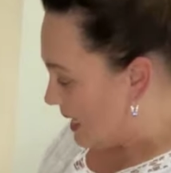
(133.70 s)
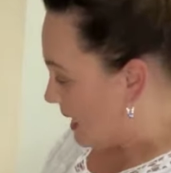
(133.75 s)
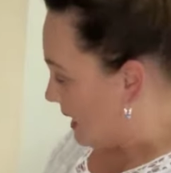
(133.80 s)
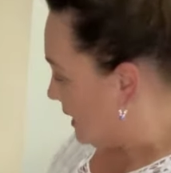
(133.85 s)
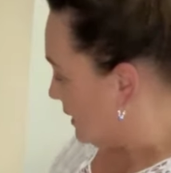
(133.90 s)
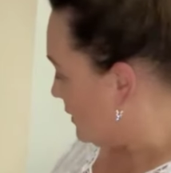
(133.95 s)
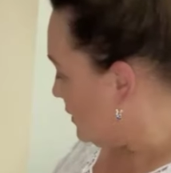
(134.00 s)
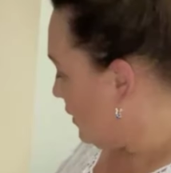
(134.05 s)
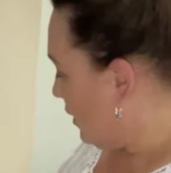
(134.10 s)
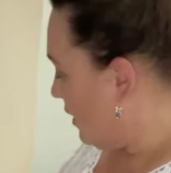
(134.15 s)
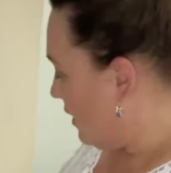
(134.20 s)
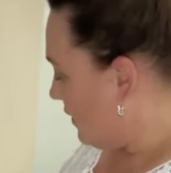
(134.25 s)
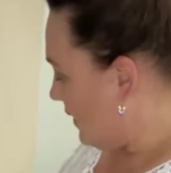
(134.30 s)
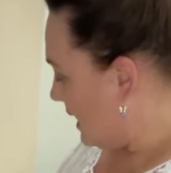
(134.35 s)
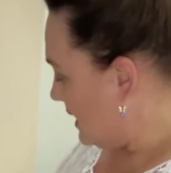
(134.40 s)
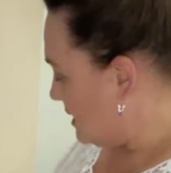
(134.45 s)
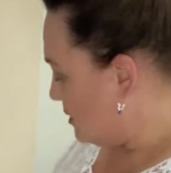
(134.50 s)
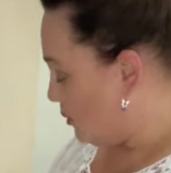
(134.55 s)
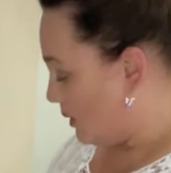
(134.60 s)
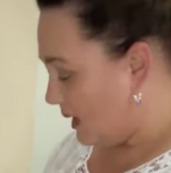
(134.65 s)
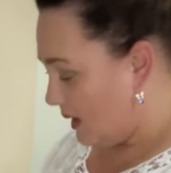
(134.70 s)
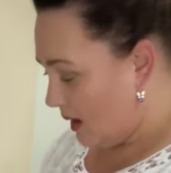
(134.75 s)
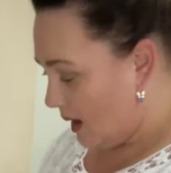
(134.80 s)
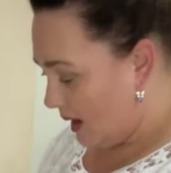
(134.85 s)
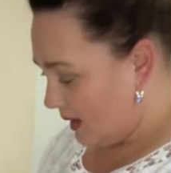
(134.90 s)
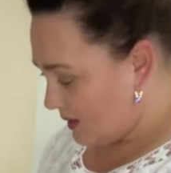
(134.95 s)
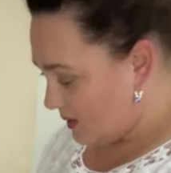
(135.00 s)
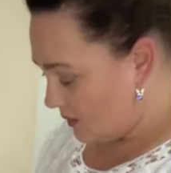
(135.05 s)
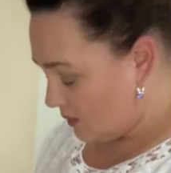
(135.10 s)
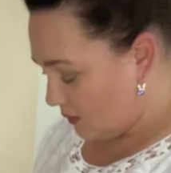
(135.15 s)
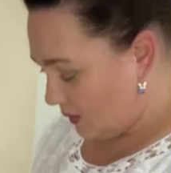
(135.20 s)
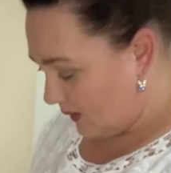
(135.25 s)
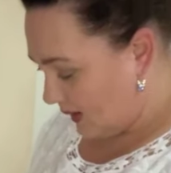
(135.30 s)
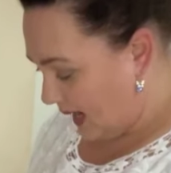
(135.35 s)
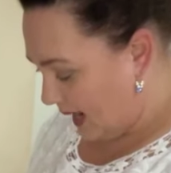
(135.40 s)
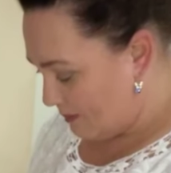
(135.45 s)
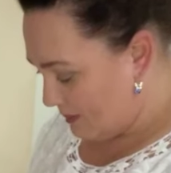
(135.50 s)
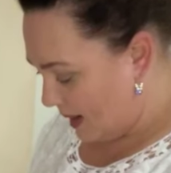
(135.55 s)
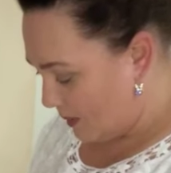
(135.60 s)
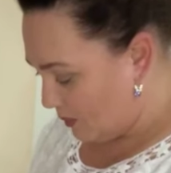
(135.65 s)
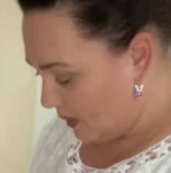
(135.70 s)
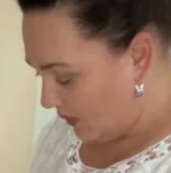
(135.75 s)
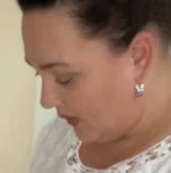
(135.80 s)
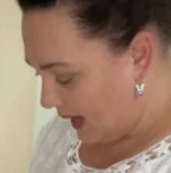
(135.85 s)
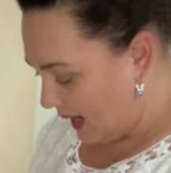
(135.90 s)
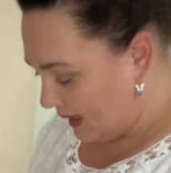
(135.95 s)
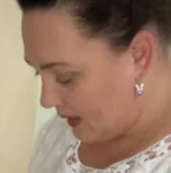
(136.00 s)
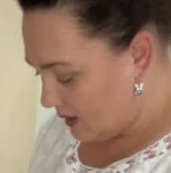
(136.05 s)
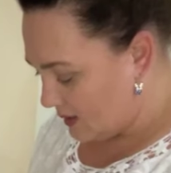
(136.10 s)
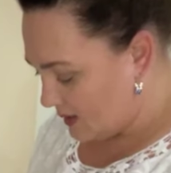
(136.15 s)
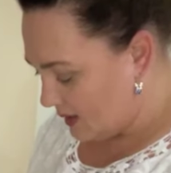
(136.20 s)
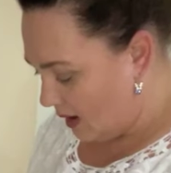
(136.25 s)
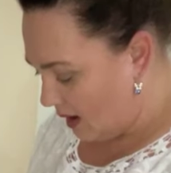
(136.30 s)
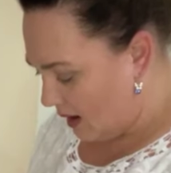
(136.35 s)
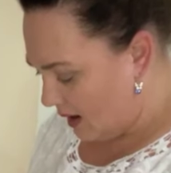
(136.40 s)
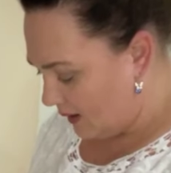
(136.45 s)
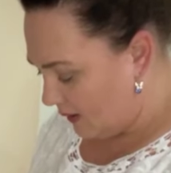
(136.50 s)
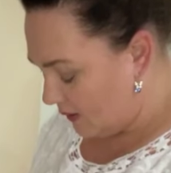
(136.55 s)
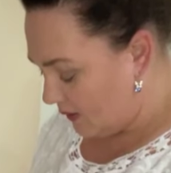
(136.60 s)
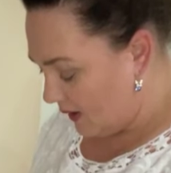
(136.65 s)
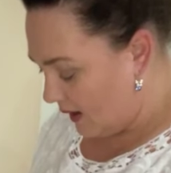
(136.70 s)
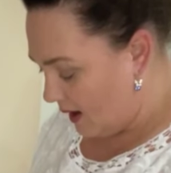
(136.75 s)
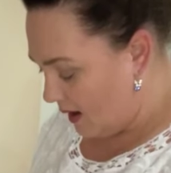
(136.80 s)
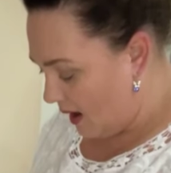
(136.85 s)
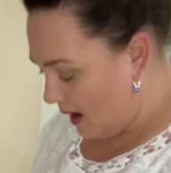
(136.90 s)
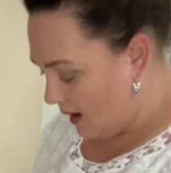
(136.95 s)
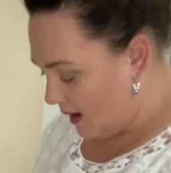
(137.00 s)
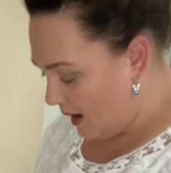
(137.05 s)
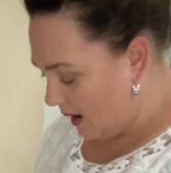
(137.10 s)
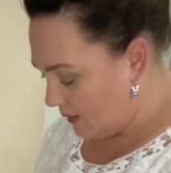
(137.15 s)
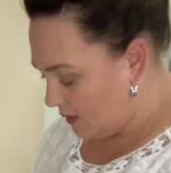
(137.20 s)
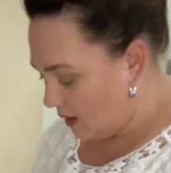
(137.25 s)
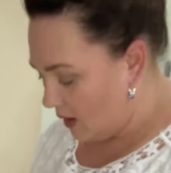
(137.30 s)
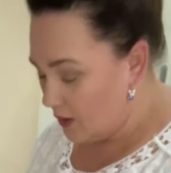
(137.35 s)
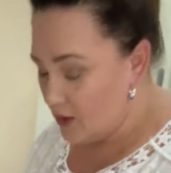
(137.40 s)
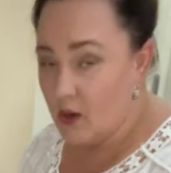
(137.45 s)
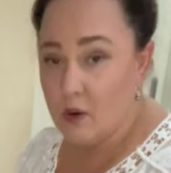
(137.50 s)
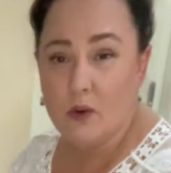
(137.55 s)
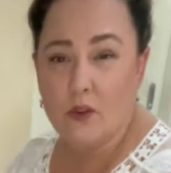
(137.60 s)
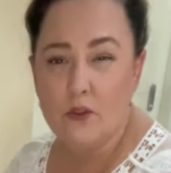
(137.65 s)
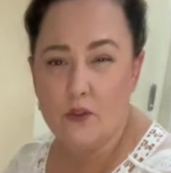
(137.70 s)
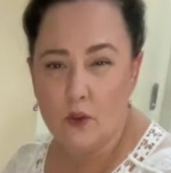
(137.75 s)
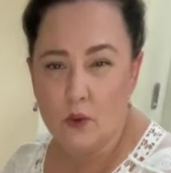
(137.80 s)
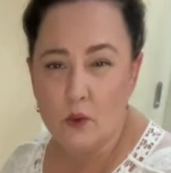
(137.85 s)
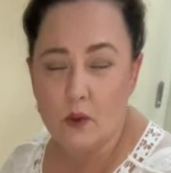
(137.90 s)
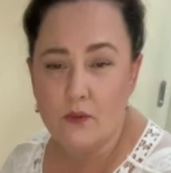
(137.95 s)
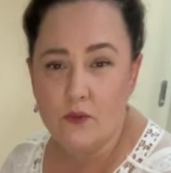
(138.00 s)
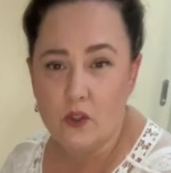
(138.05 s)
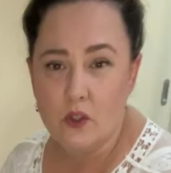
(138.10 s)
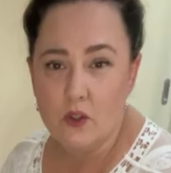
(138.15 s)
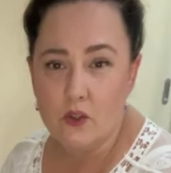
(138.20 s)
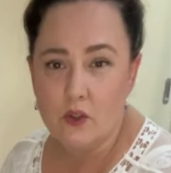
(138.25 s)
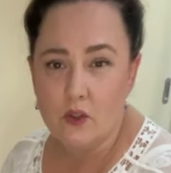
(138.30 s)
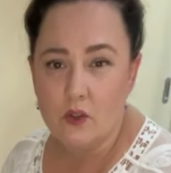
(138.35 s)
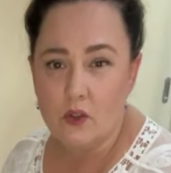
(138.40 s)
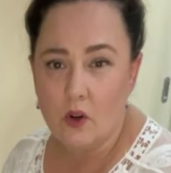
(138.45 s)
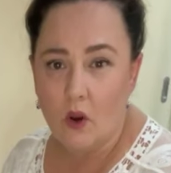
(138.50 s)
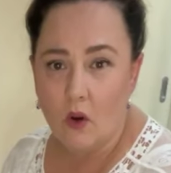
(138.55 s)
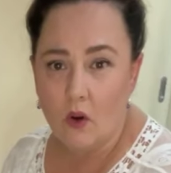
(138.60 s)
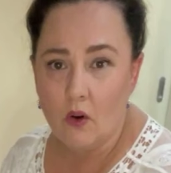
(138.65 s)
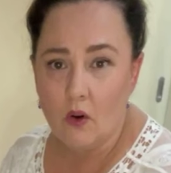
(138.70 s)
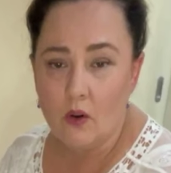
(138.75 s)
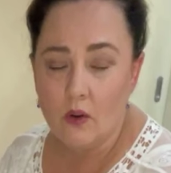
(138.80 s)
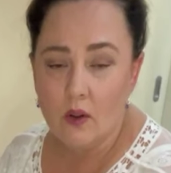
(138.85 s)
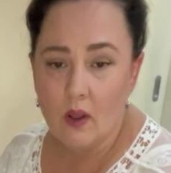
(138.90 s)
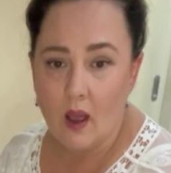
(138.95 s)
So that's when I sort of came up with that, because I think I know a few of you do know,